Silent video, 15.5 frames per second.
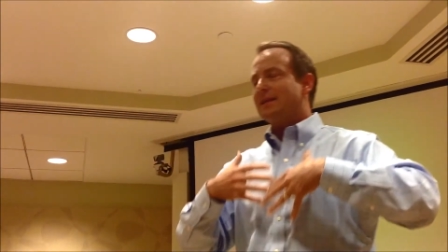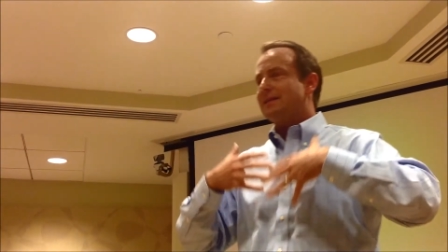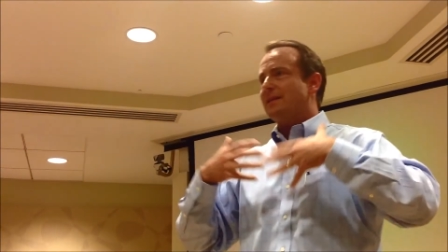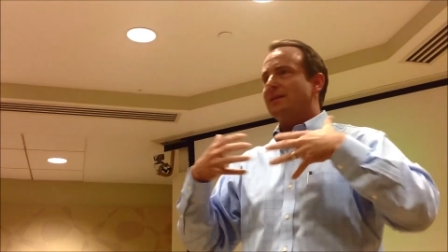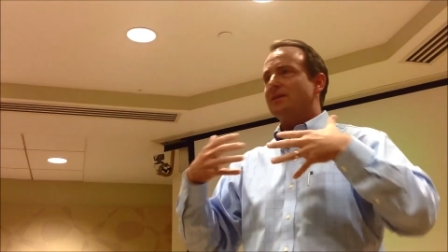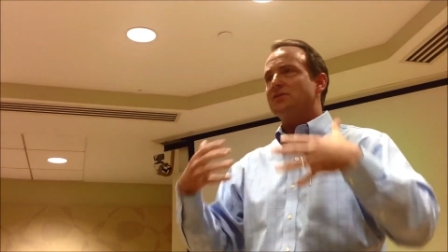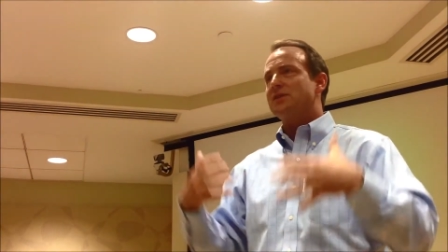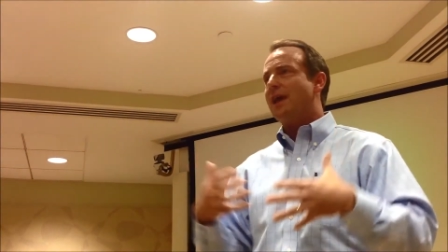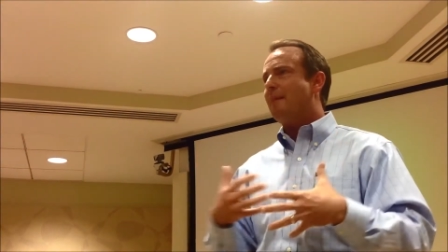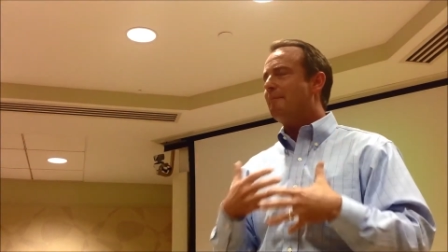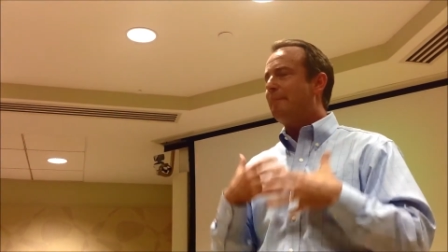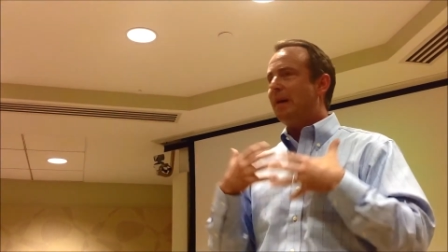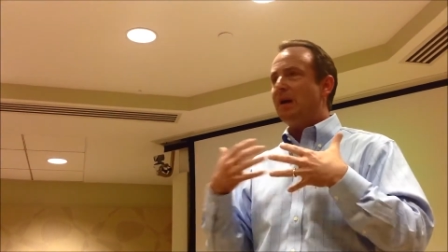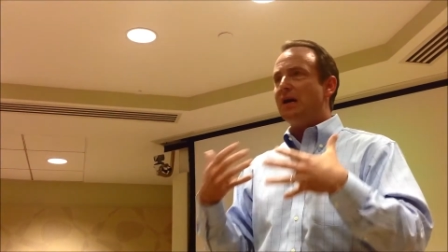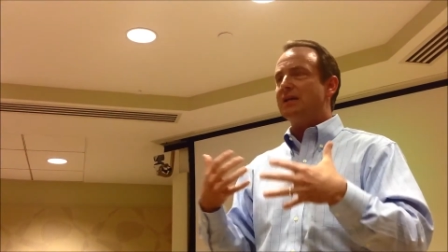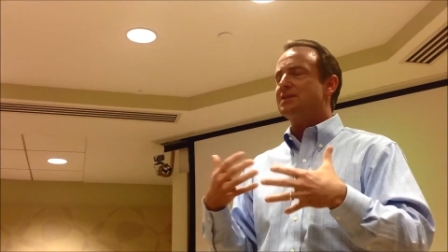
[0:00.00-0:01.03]
there's that
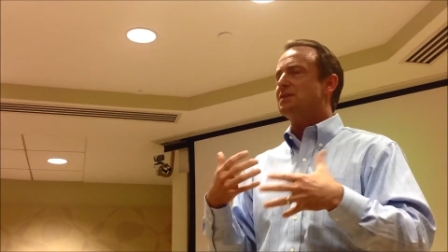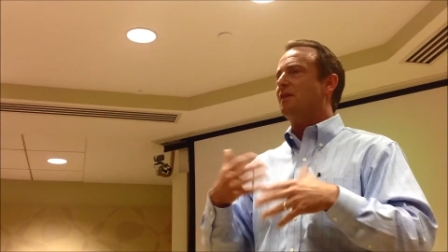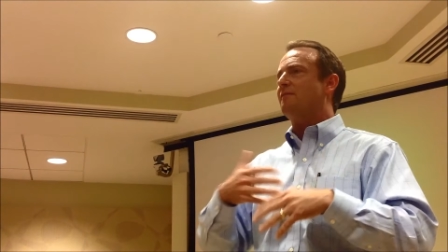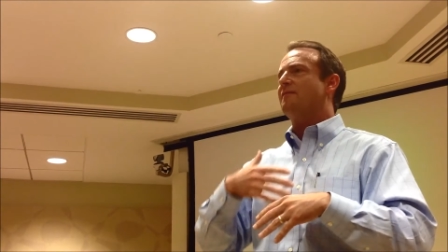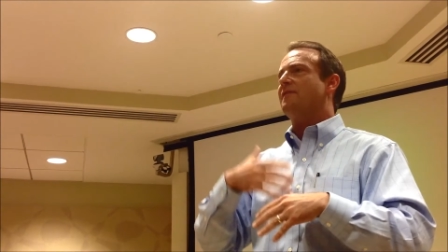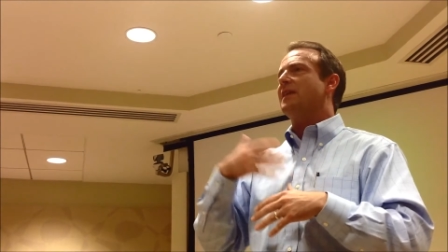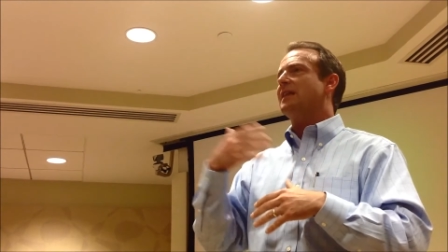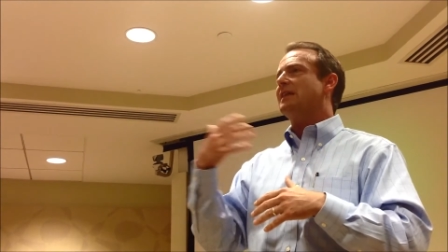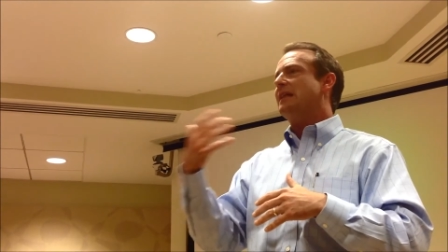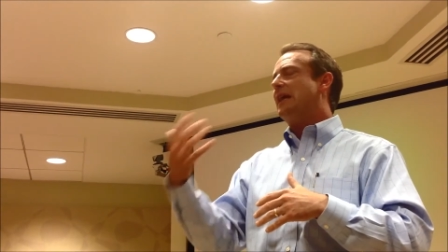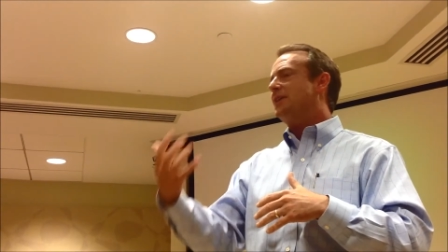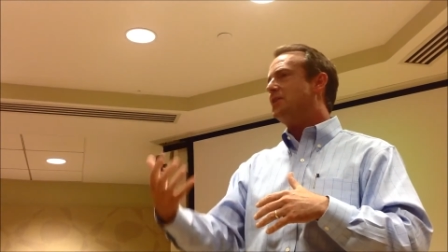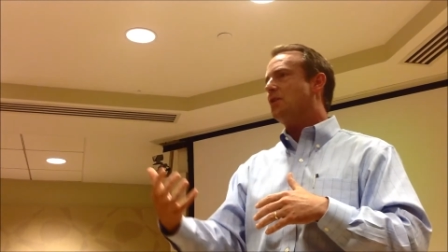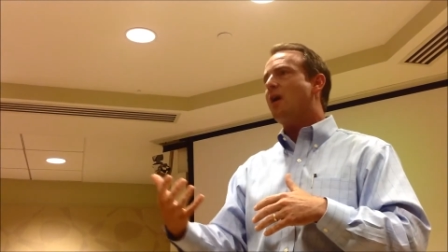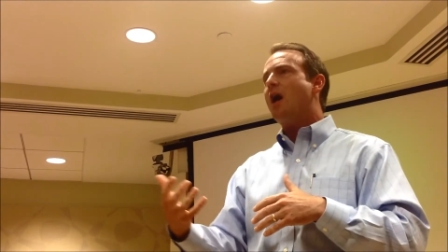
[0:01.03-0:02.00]
buzz of feeling like you're